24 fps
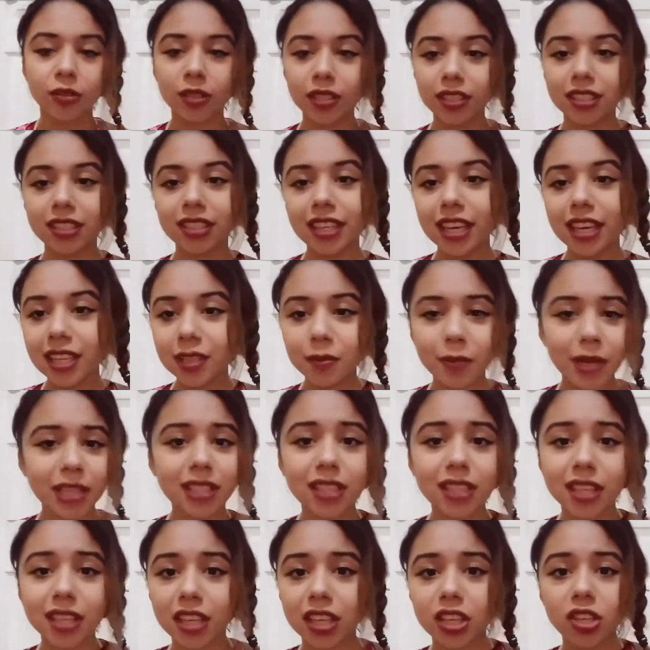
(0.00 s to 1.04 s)
So it says
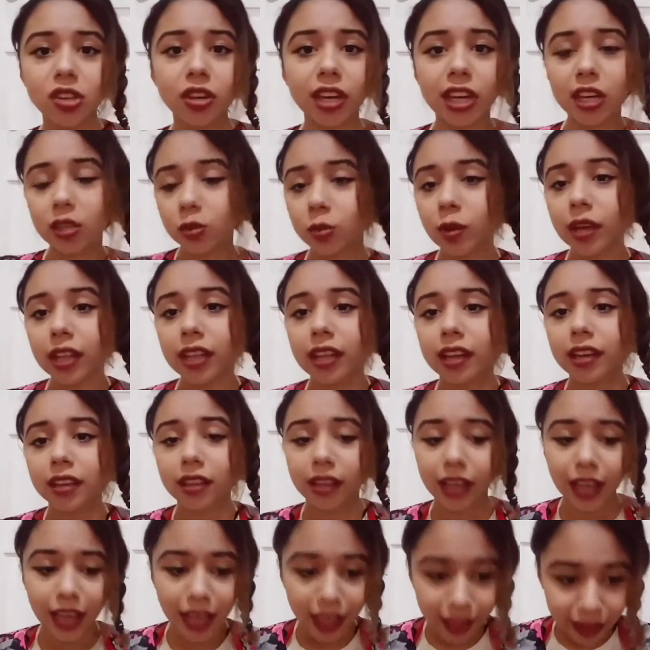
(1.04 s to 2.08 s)
basically you get into
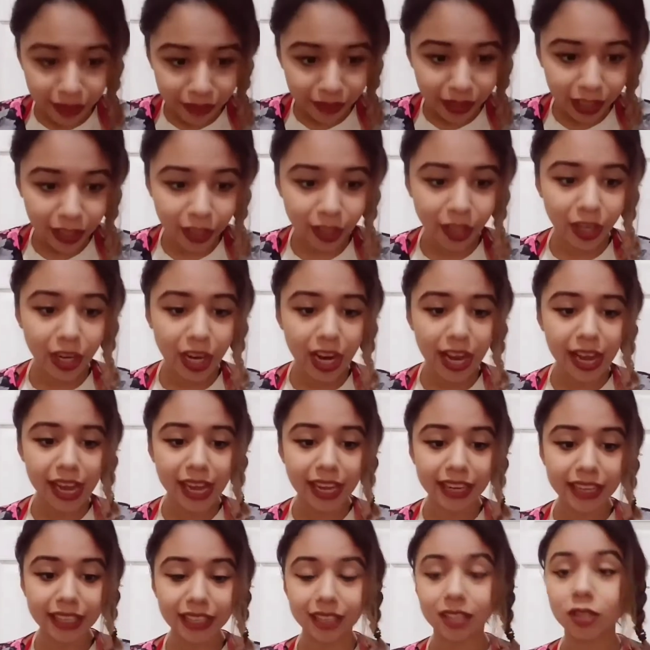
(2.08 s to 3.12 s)
an elevator
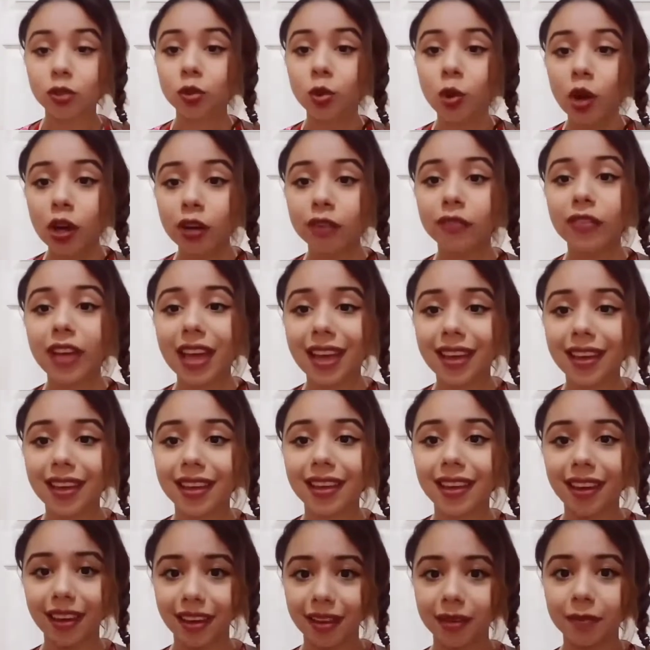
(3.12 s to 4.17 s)
at 12
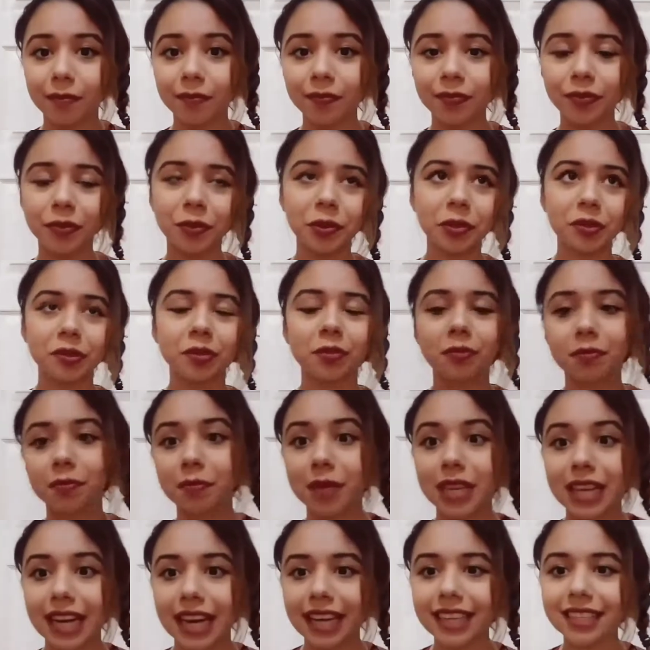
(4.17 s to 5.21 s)
a.m.,
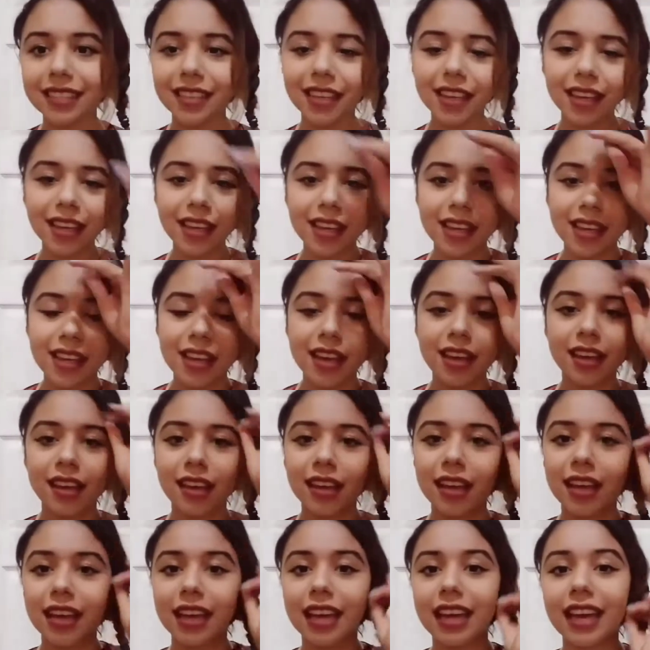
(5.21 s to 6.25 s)
midnight,
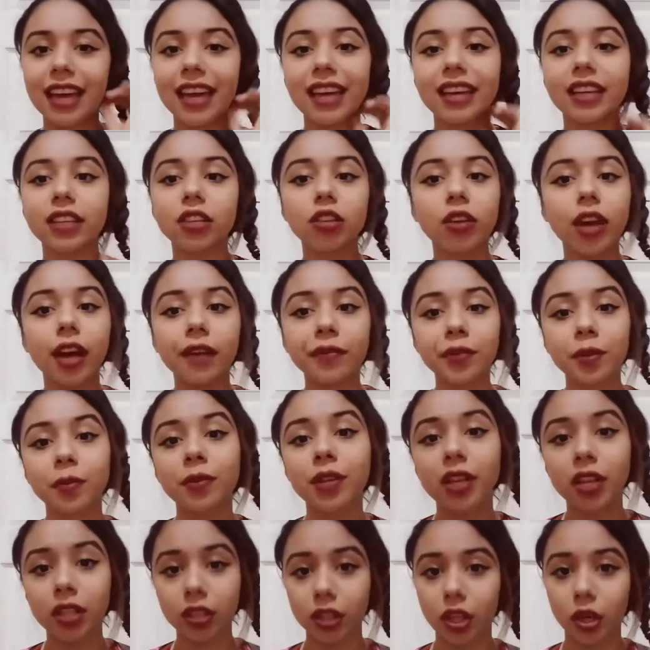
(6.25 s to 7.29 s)
and you have to
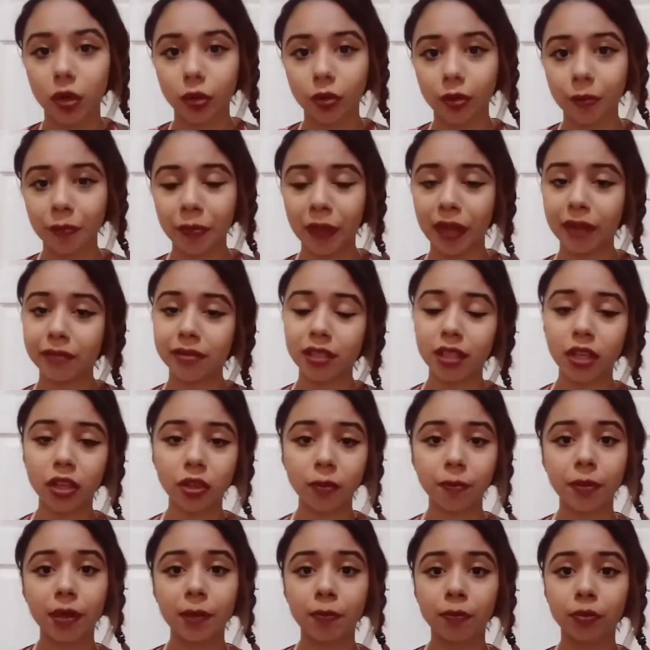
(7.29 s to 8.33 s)
be alone. I've seen
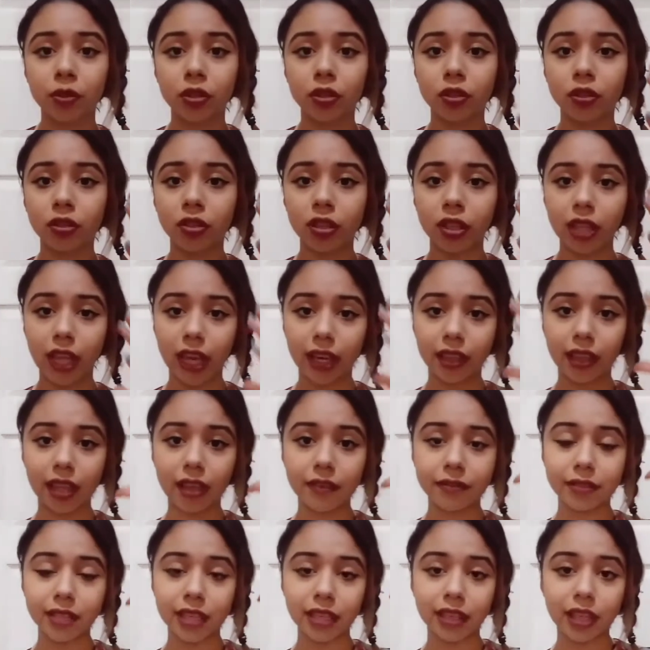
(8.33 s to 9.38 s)
other people that
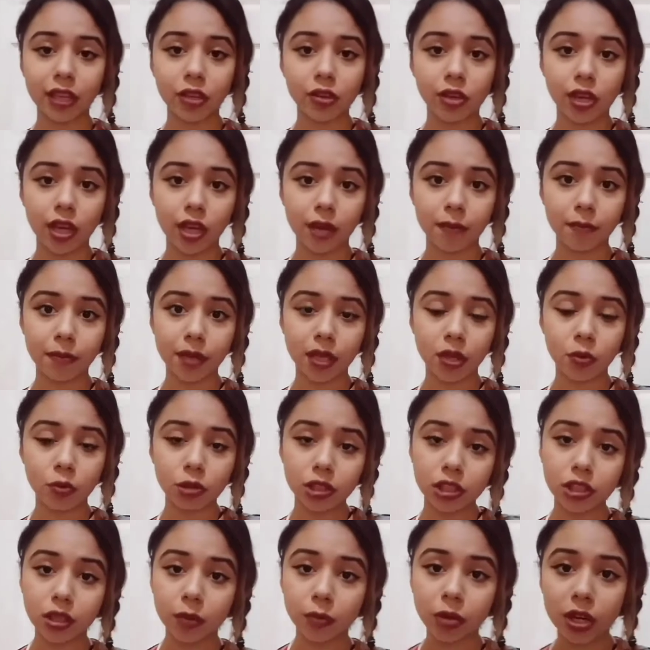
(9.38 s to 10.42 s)
they've said that you can be
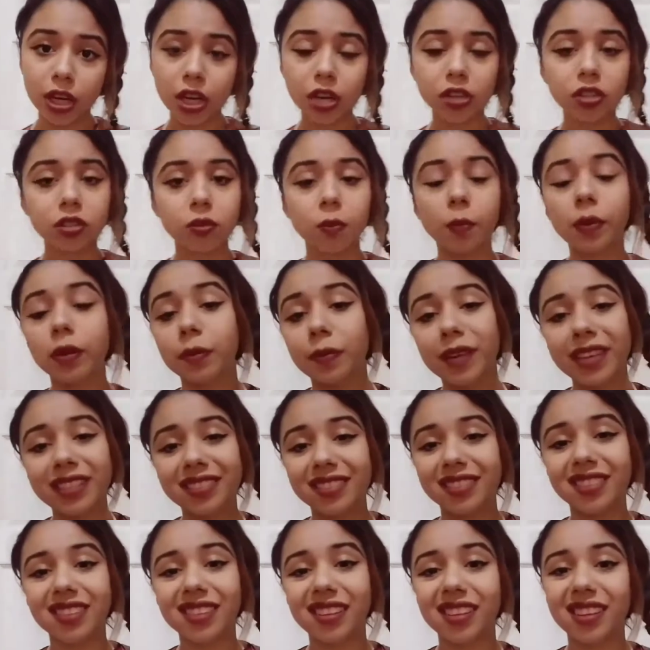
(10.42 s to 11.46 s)
with someone else, but
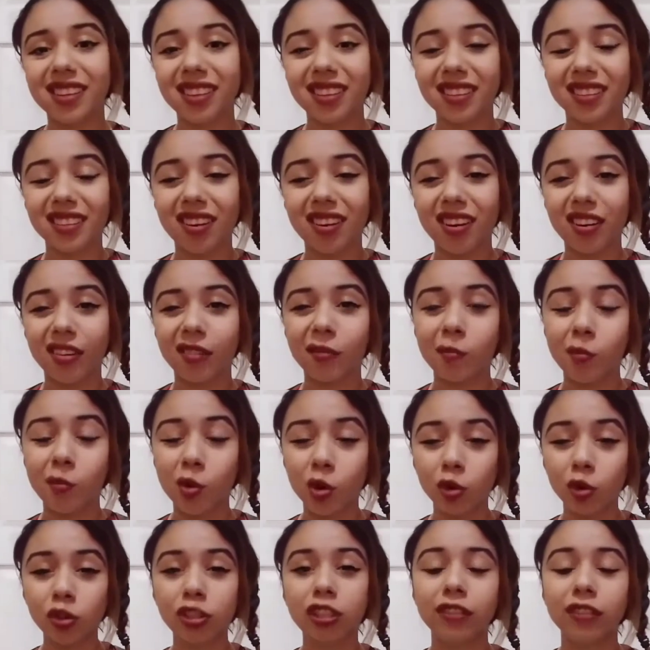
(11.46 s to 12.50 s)
basically
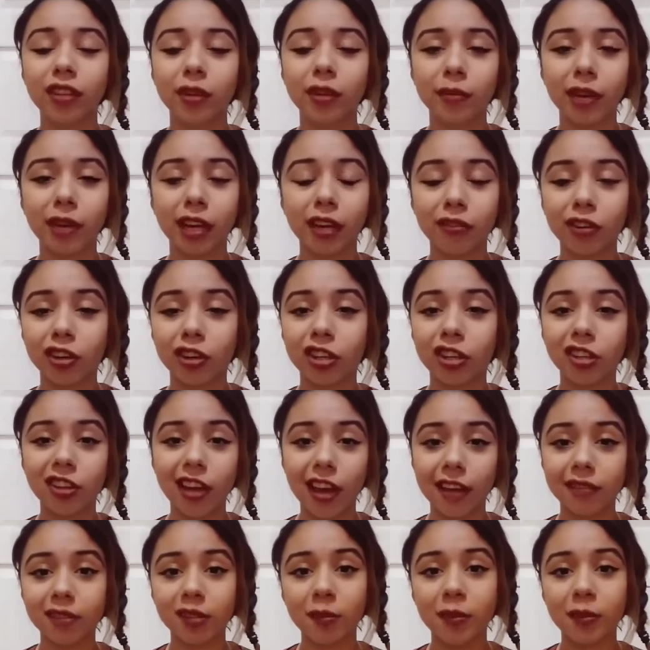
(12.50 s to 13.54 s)
most of them I've heard
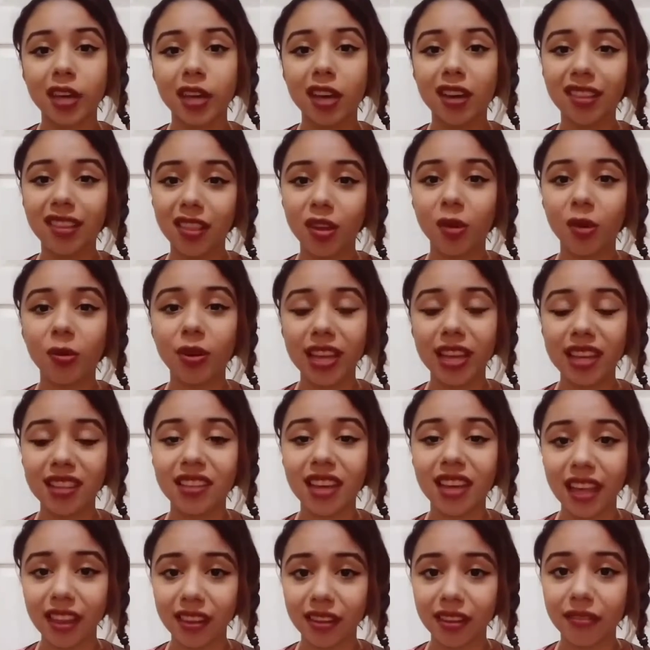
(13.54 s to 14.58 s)
you have to be alone
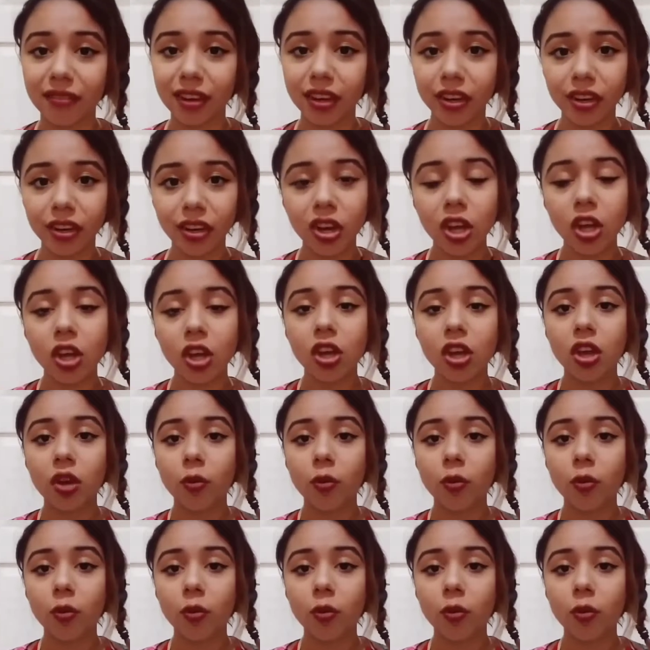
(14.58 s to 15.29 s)
in the elevator